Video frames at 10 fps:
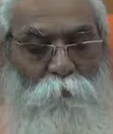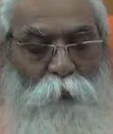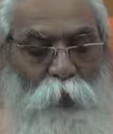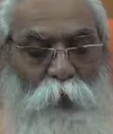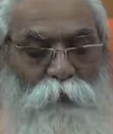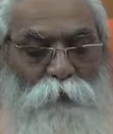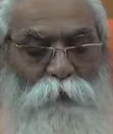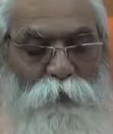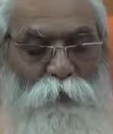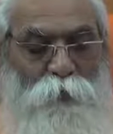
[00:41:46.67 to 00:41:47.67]
because
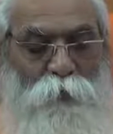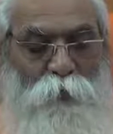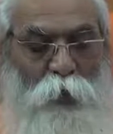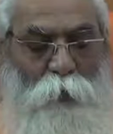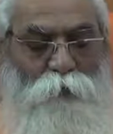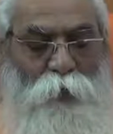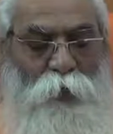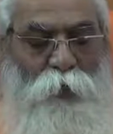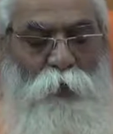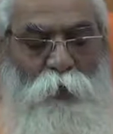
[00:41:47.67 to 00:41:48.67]
of
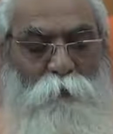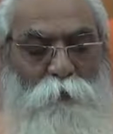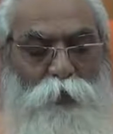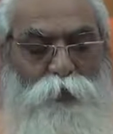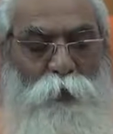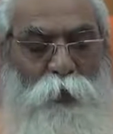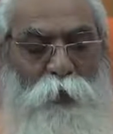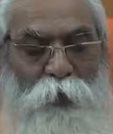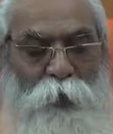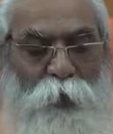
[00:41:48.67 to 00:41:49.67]
the
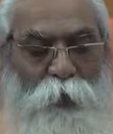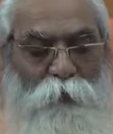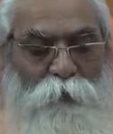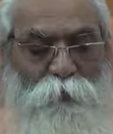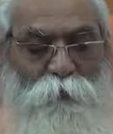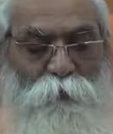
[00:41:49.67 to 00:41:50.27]
mutual hate.